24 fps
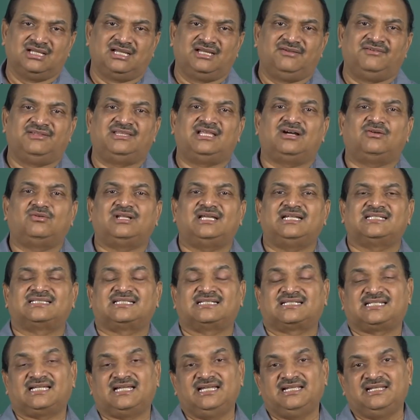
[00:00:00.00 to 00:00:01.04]
Without
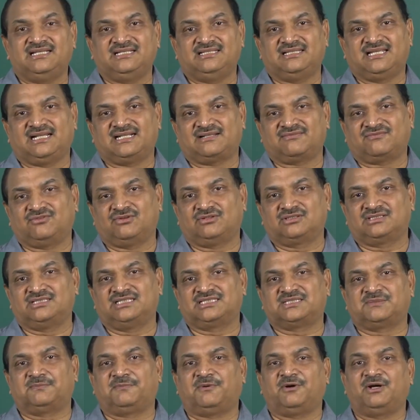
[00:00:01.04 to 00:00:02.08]
ascertaining that, of course,
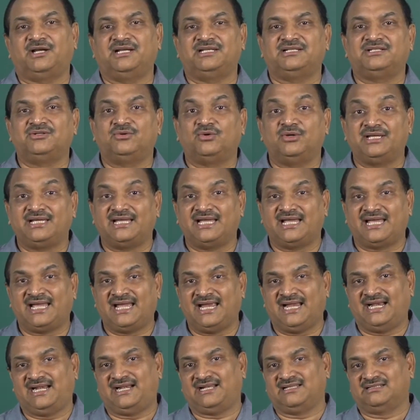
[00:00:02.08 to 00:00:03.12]
there's some point in going
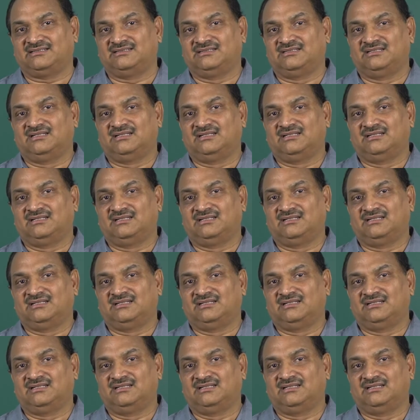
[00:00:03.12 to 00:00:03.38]
ahead.